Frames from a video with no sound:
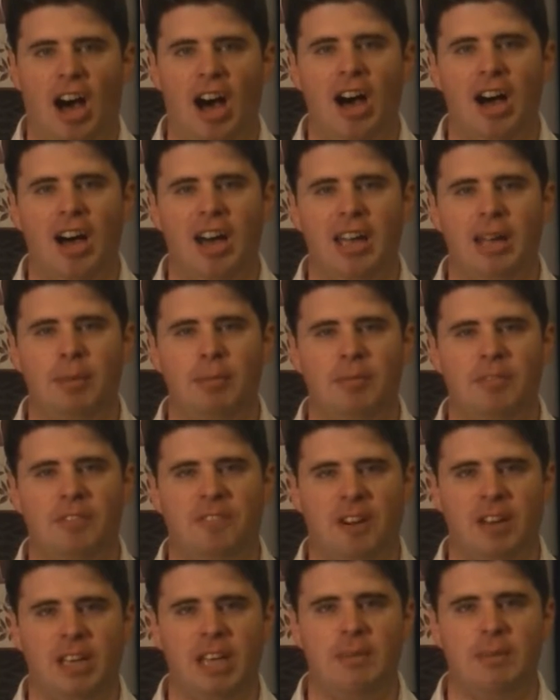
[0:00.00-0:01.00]
I'm
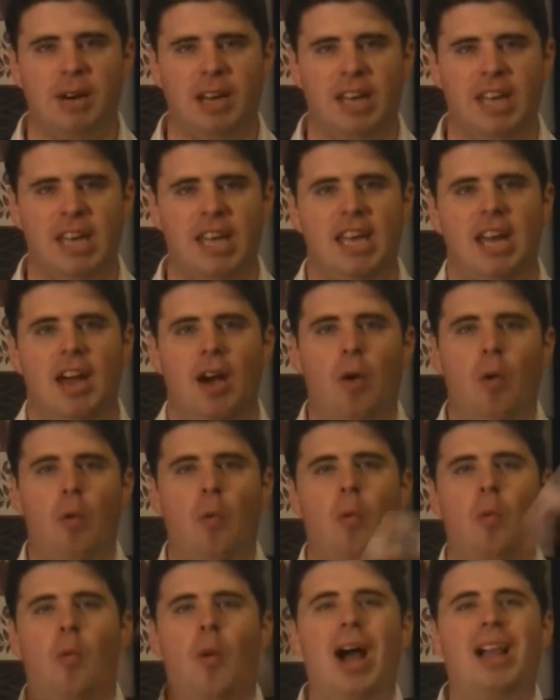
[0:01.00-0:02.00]
Funky Monkey.
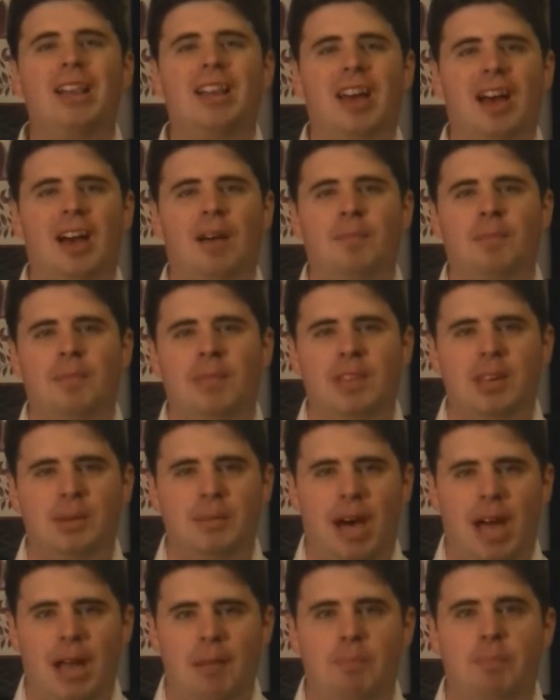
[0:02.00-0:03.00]
Welcome to
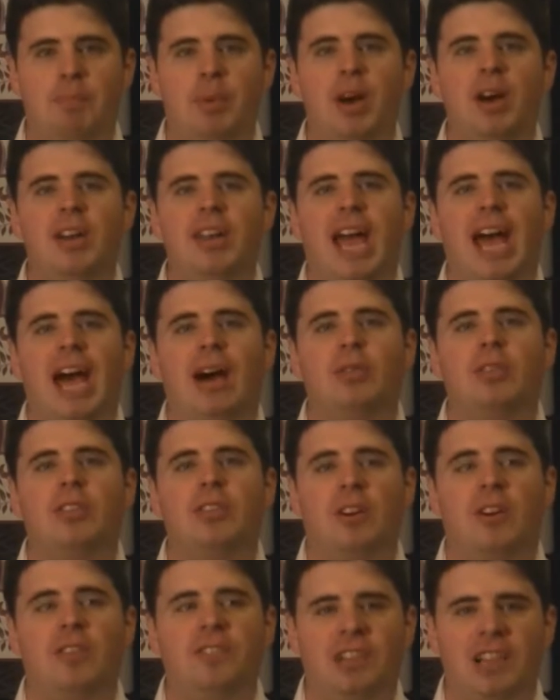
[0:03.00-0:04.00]
my birdhouse
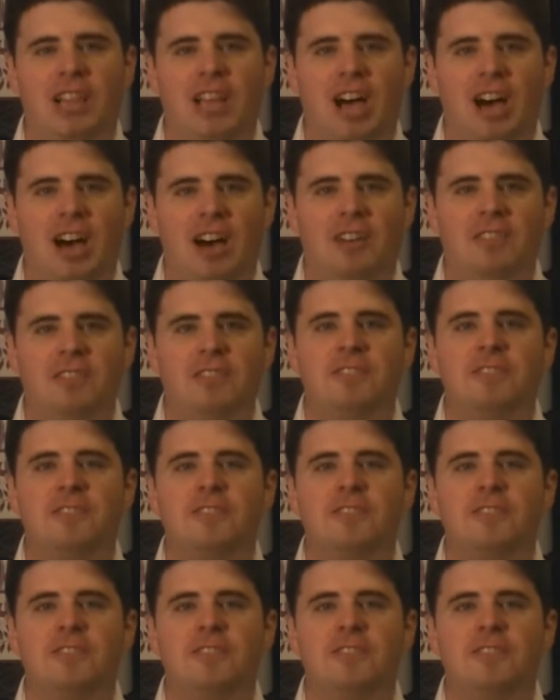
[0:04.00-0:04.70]
of love.